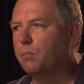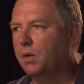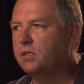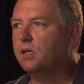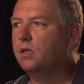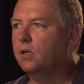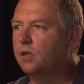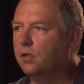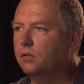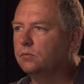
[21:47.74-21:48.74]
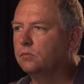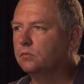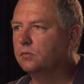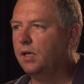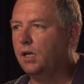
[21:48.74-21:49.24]
Muncie had
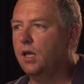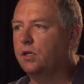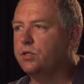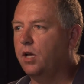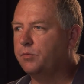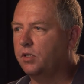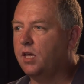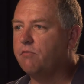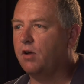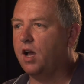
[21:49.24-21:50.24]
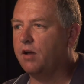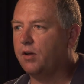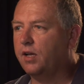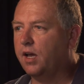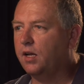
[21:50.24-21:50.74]
a lot of jobs. The T5,
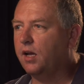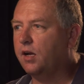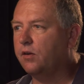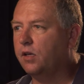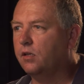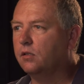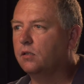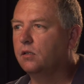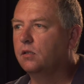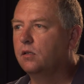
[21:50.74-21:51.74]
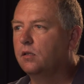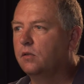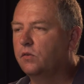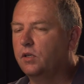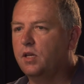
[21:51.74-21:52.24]
I kind of hired in
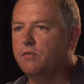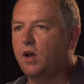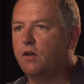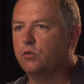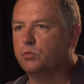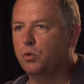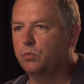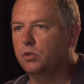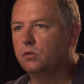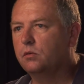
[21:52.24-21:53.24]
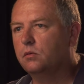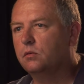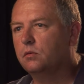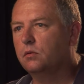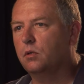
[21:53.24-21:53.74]
when the T5 was booming,
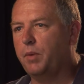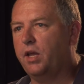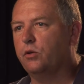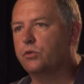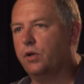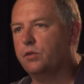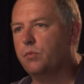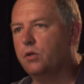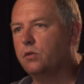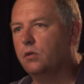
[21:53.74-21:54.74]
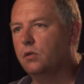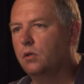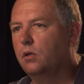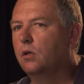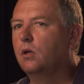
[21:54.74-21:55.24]
the manual transmission.
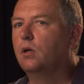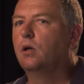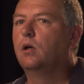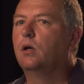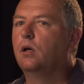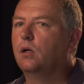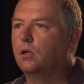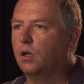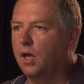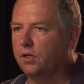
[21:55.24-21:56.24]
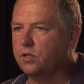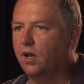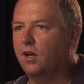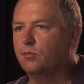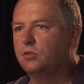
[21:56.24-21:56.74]
A lot of
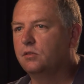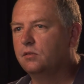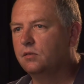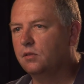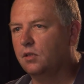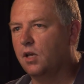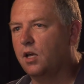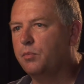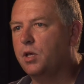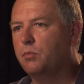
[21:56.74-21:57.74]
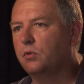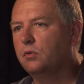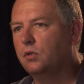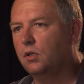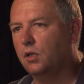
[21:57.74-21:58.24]
jobs, a lot of people,
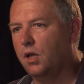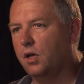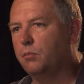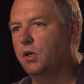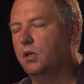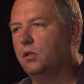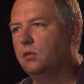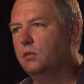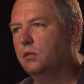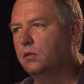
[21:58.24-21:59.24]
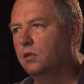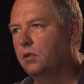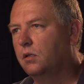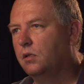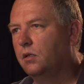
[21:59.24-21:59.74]
a lot of money.
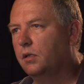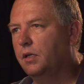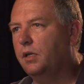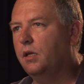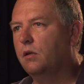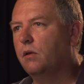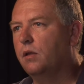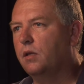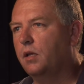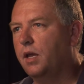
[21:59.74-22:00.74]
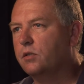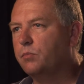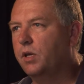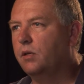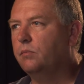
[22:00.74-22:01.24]
And then the next
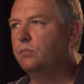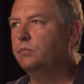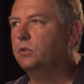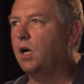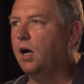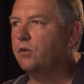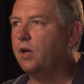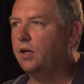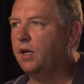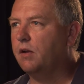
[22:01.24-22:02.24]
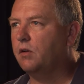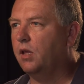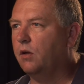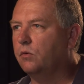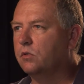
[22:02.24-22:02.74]
big contract after
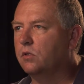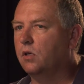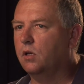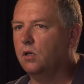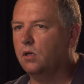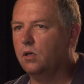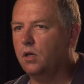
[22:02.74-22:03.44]
that was the